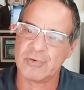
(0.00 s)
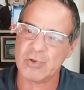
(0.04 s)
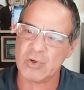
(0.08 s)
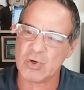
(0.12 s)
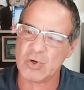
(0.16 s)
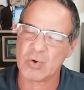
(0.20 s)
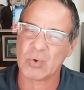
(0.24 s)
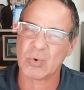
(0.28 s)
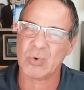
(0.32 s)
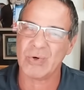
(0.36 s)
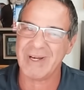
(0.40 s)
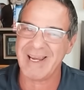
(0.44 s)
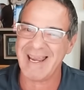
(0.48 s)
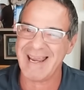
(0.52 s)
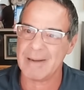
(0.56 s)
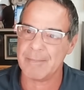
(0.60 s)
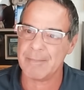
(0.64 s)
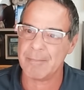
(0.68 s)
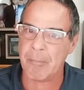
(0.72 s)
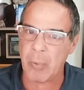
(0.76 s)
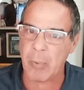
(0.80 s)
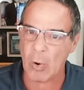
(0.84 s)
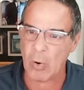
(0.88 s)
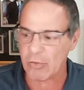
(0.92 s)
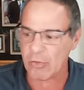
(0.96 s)
to
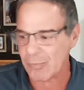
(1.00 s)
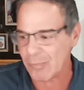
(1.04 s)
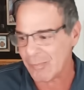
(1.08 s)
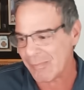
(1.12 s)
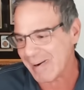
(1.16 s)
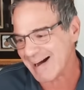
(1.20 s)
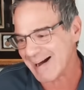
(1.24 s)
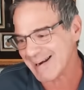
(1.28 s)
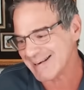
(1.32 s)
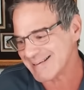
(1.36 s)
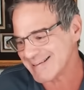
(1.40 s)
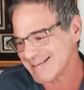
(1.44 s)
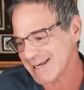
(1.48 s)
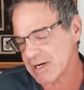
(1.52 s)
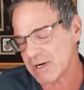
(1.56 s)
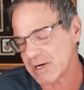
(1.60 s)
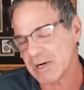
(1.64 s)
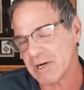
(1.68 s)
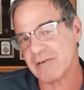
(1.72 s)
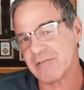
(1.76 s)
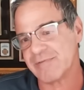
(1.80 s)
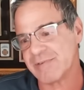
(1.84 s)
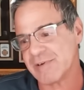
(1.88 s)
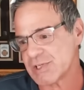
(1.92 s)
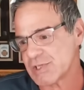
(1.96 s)
create both
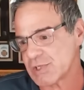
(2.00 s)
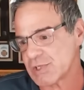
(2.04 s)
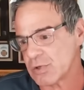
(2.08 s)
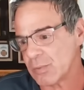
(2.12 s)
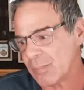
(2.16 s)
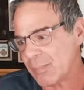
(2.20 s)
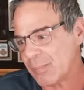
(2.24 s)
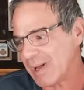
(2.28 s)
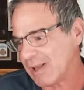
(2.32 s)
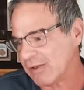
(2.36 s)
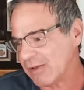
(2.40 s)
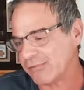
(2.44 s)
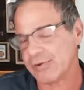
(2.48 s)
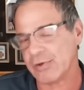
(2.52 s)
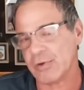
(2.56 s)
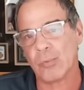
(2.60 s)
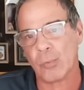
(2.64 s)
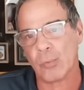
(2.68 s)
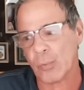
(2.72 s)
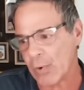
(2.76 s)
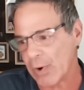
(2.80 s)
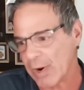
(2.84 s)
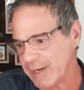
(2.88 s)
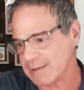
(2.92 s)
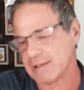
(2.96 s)
monetary and fiscal policy
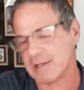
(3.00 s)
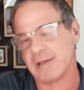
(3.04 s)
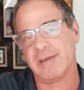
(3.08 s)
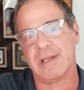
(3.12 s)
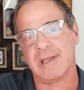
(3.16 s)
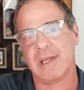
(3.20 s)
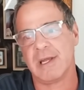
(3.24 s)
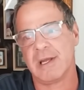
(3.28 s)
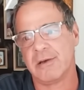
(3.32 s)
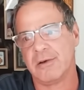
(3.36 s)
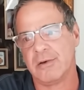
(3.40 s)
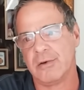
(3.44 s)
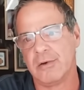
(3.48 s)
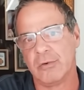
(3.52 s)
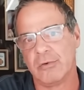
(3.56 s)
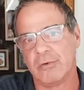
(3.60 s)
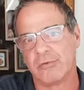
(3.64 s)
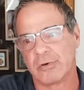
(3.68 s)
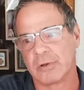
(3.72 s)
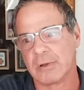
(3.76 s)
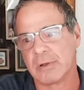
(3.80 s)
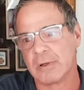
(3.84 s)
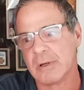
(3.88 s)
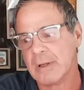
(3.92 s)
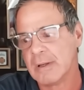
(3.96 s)
right to the end
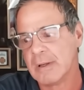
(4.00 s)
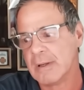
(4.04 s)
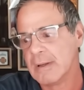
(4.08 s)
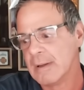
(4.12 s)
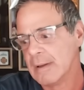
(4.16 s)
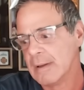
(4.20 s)
user.